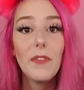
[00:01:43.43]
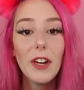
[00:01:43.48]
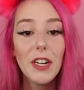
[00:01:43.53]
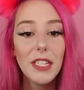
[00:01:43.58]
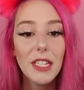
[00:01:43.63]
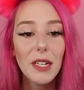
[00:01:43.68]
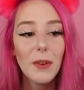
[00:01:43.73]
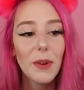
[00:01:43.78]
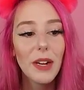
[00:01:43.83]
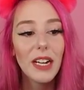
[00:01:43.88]
first
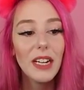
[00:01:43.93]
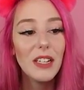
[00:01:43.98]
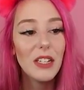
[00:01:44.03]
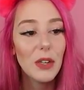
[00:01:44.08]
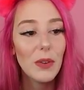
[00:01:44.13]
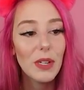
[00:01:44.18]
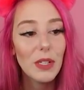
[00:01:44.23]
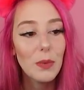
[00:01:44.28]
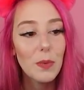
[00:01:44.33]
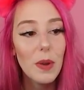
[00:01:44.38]
first thing we're gonna
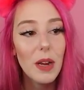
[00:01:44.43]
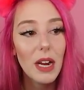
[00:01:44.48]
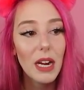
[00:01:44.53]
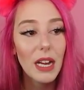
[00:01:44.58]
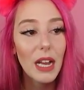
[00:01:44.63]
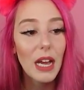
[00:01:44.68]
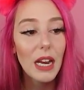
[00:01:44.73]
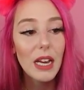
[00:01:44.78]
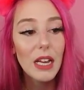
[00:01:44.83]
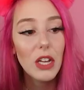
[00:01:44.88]
do is we are
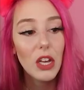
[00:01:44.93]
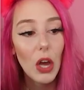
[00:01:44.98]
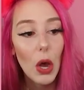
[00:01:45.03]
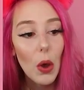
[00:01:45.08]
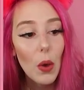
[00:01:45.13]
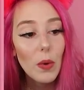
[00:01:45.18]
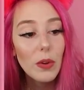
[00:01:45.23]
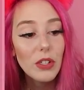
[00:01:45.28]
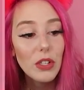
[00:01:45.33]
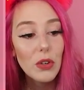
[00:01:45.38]
gonna
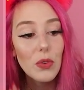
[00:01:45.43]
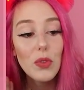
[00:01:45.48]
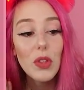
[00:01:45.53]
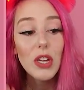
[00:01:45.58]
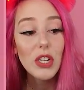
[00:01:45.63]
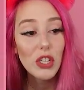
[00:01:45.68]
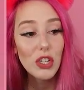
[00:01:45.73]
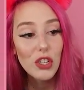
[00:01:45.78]
go to the